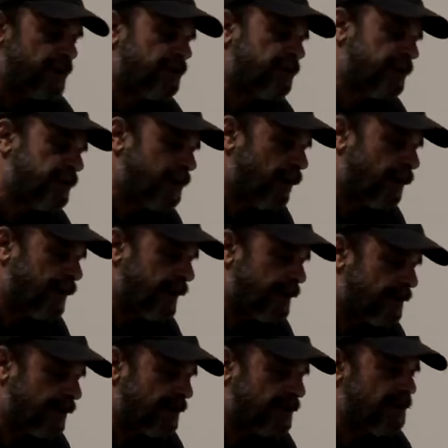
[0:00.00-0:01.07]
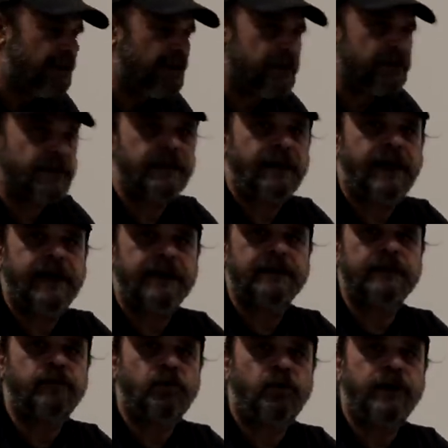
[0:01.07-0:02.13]
things have been soaking since 6 o'clock in
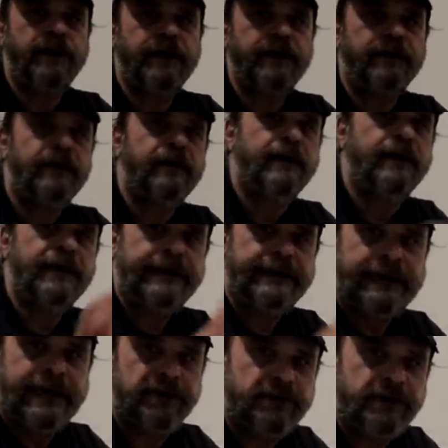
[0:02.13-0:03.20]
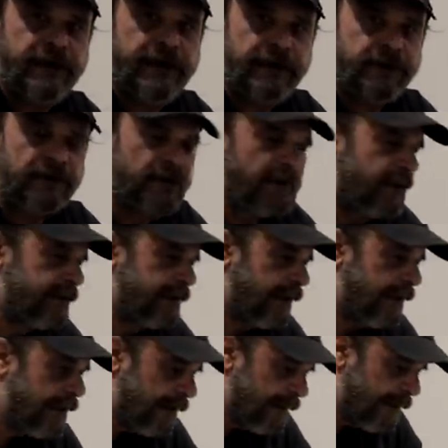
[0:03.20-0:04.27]
the morning yesterday, Sunday